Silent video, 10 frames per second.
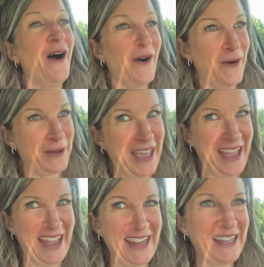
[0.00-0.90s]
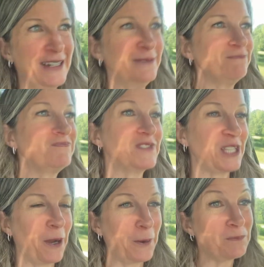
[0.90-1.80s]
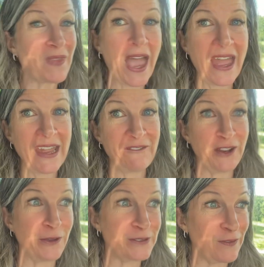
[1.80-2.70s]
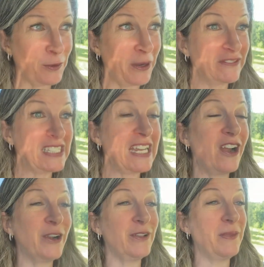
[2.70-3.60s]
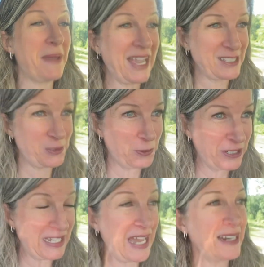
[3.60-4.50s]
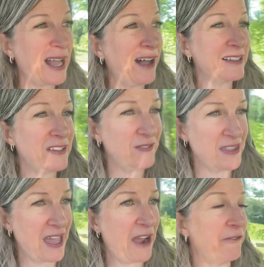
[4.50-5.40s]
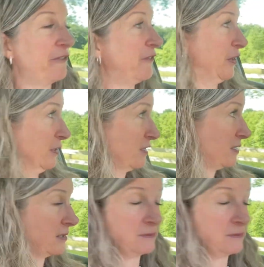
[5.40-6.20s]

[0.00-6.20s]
Okay, so for those of you who haven't heard the backstory yet, I'll give you that first.